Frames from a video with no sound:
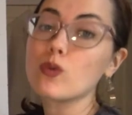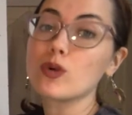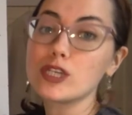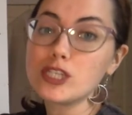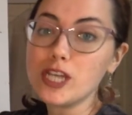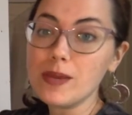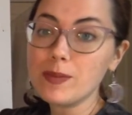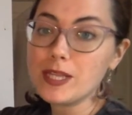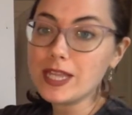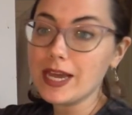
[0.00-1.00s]
or a
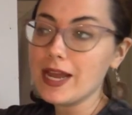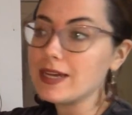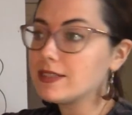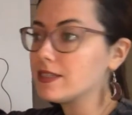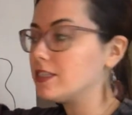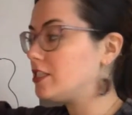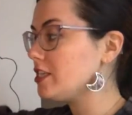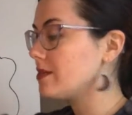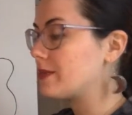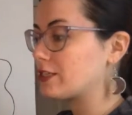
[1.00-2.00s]
shape that has
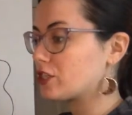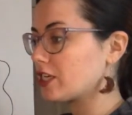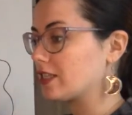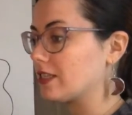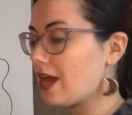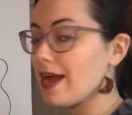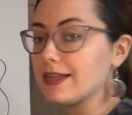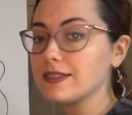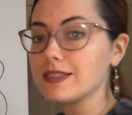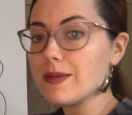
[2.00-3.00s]
geometric
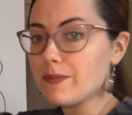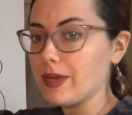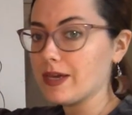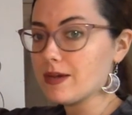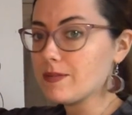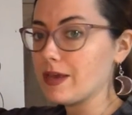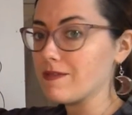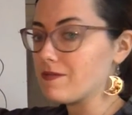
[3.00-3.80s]
lines that make up a